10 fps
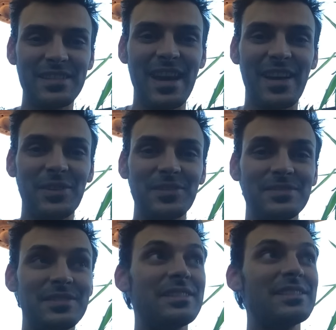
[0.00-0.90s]

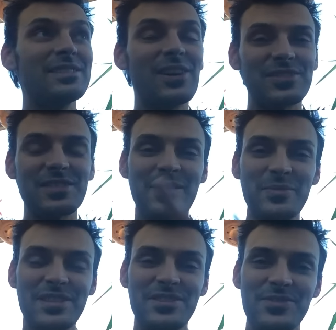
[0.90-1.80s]
Now,
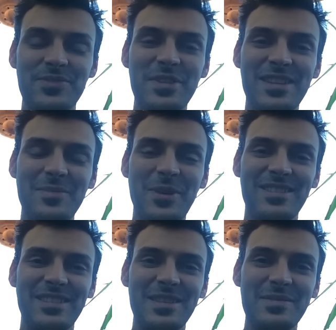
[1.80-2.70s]
longtime listeners of Media
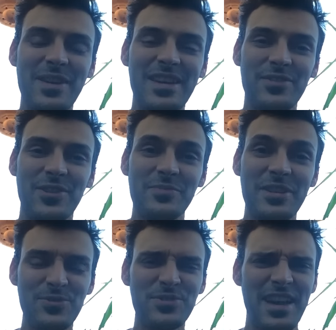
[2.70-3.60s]
Monarchy may have heard
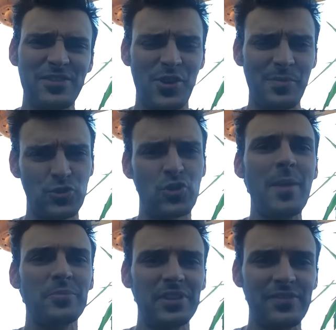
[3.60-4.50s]
me use that term
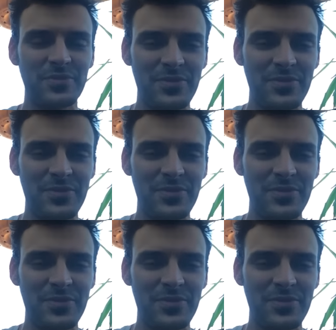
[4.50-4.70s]
droplift